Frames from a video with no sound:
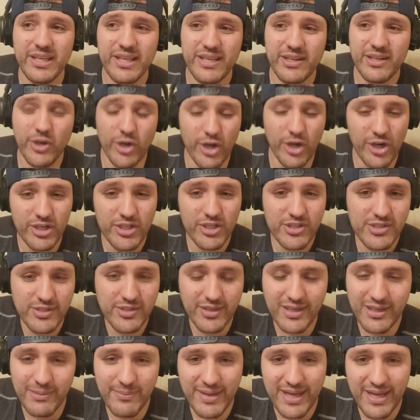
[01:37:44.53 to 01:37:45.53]
courage to
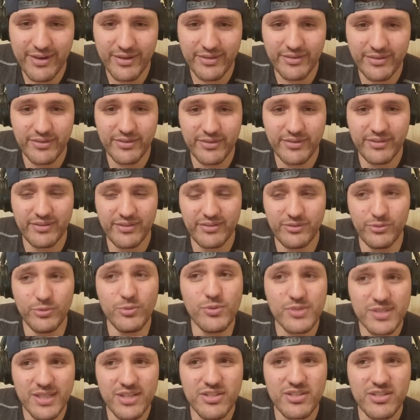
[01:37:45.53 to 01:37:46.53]
come out and do
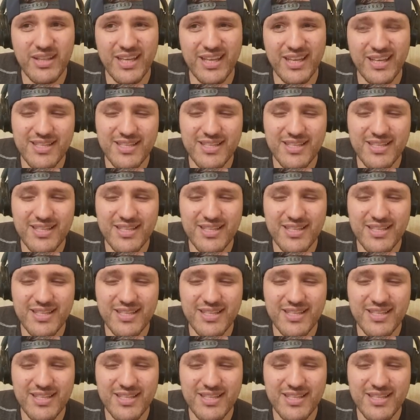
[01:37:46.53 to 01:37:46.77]
such thing.